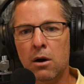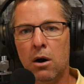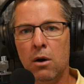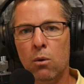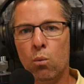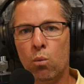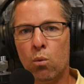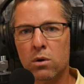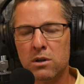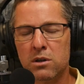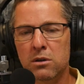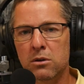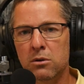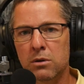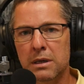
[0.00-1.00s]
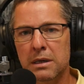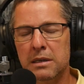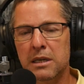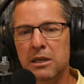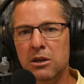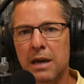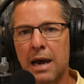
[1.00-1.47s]
I want to
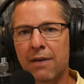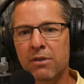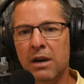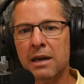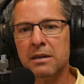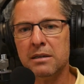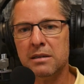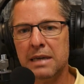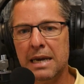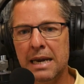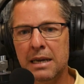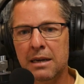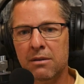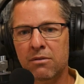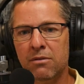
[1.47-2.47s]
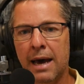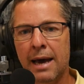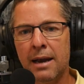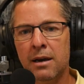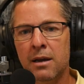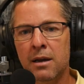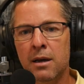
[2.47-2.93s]
continue to have an understanding of
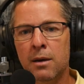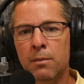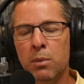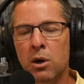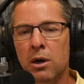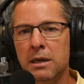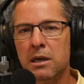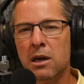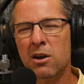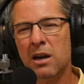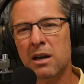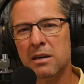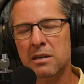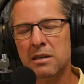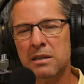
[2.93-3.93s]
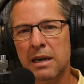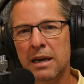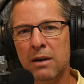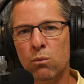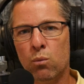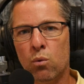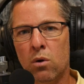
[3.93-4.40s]
that, but I still don't
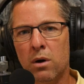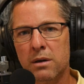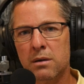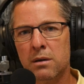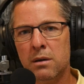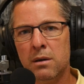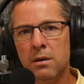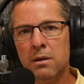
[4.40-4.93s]
understand what